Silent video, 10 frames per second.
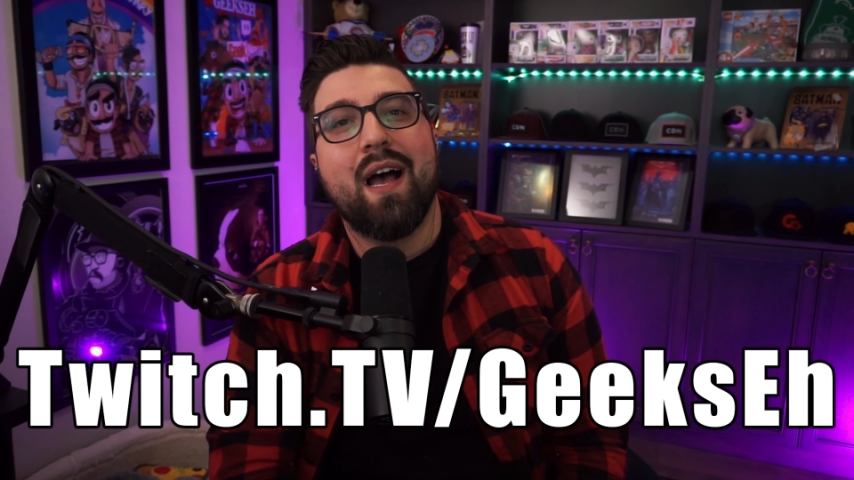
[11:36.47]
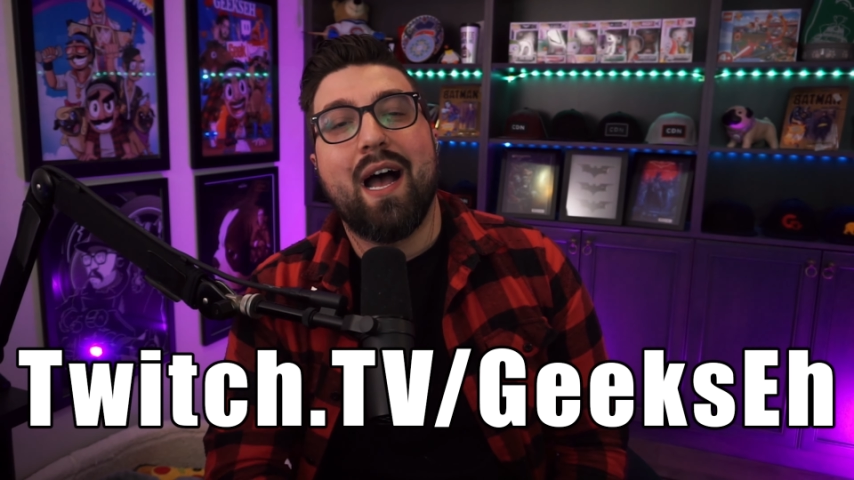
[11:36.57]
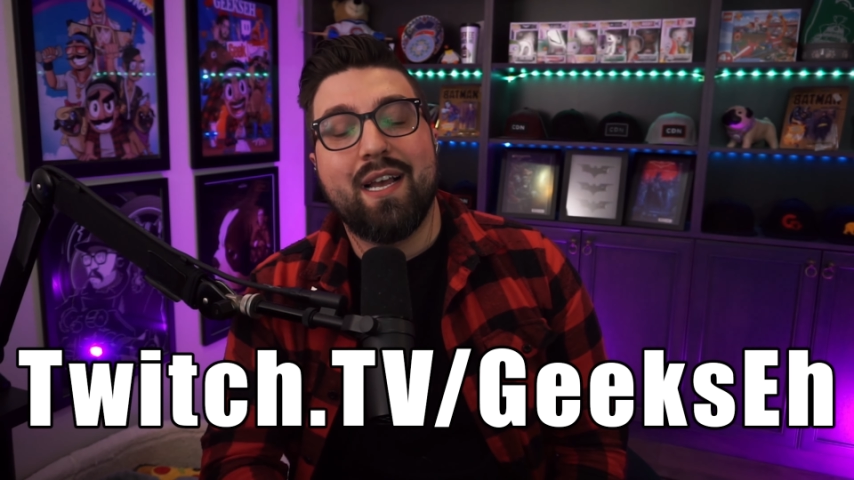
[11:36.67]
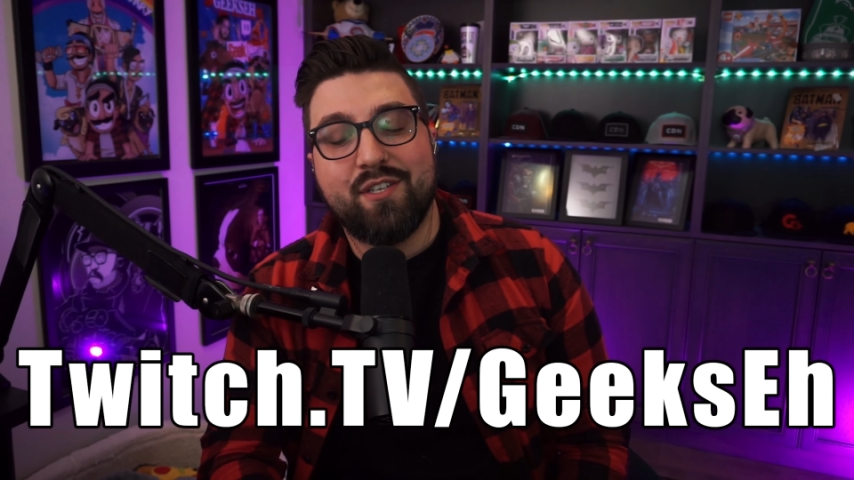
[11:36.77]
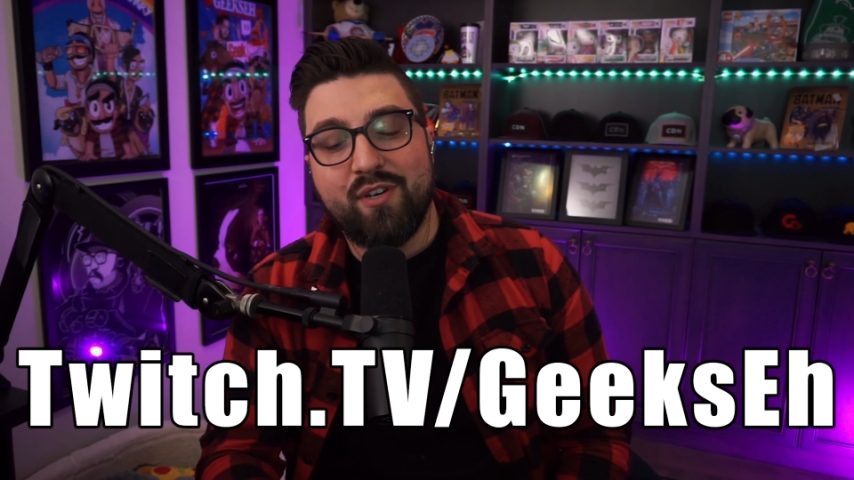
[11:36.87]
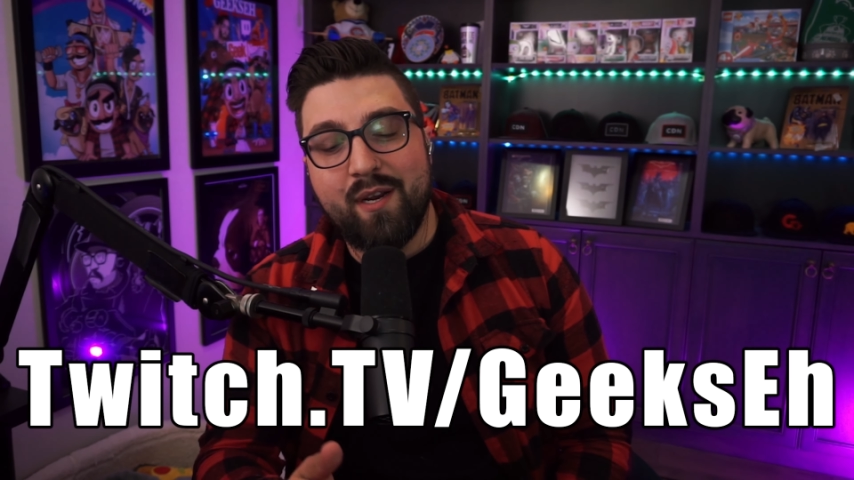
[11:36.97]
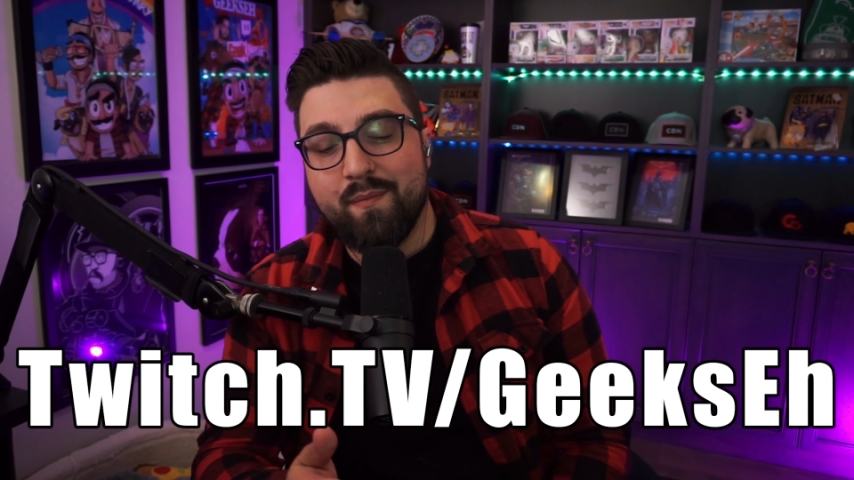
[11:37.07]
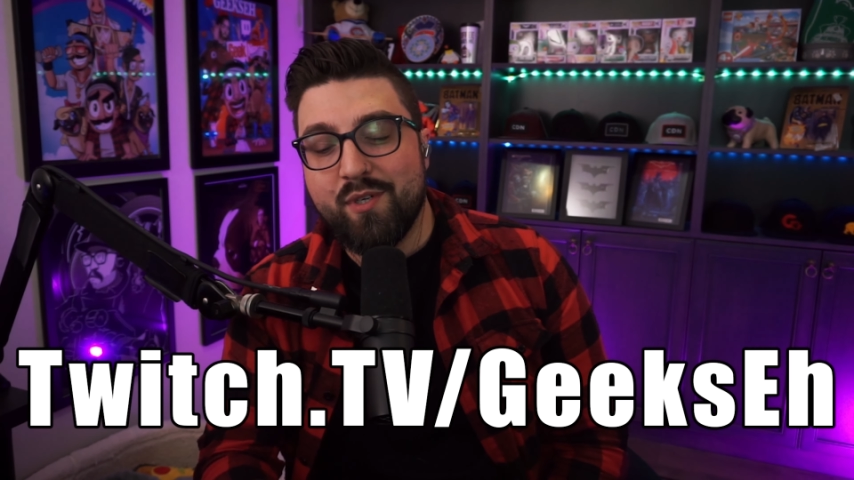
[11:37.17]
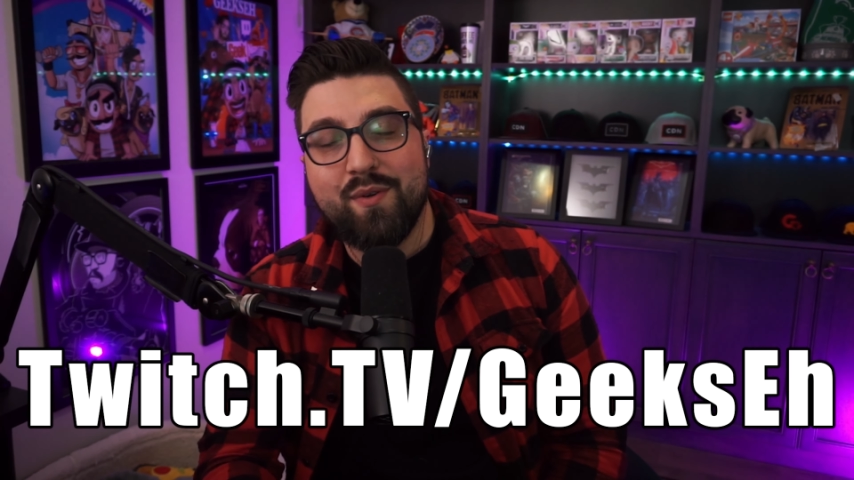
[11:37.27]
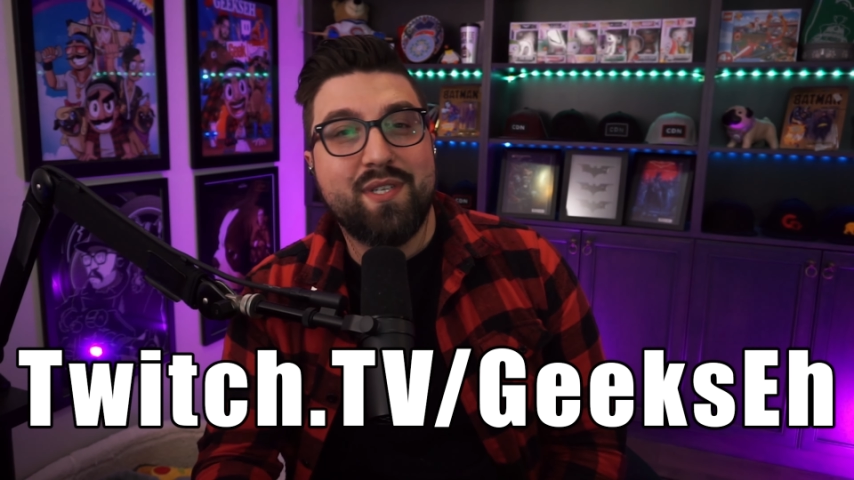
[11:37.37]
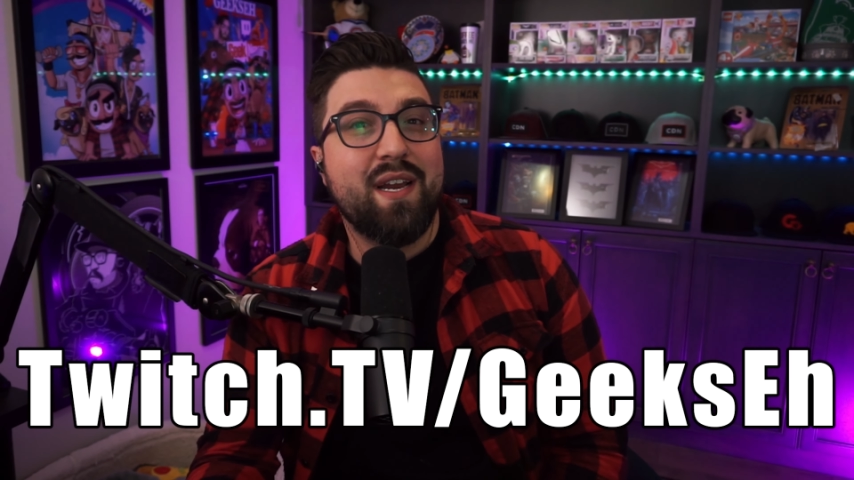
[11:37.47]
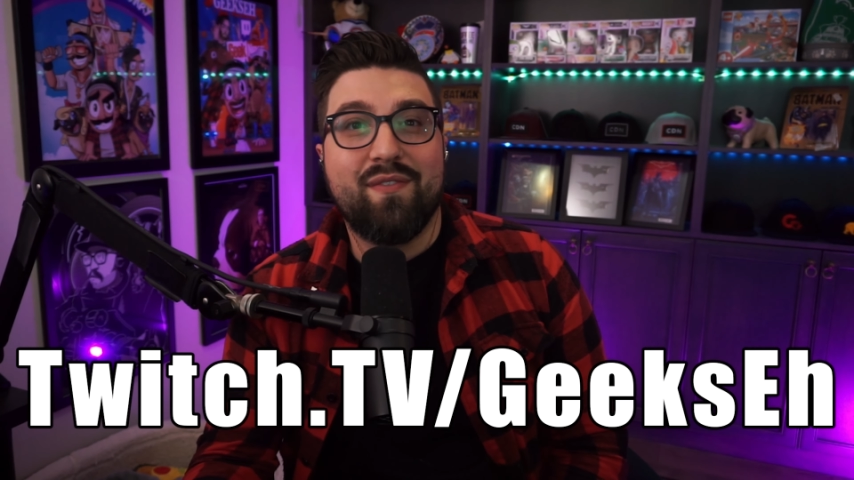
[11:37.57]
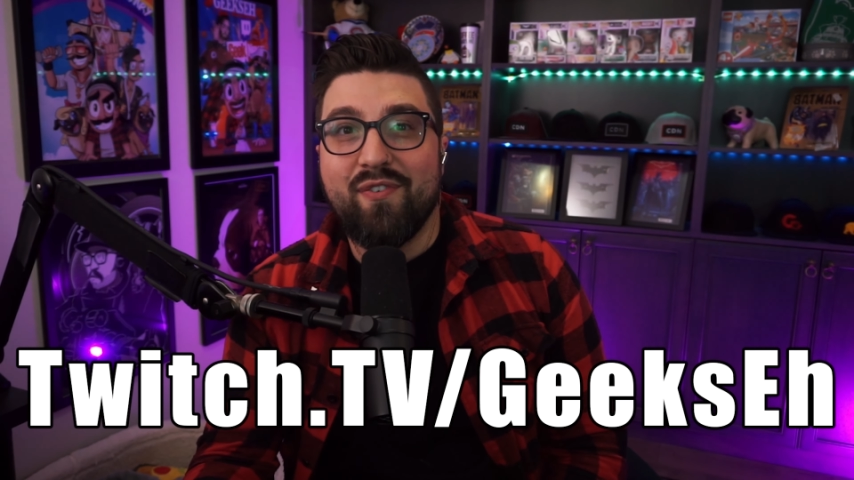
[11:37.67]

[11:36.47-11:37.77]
I stream Tuesday to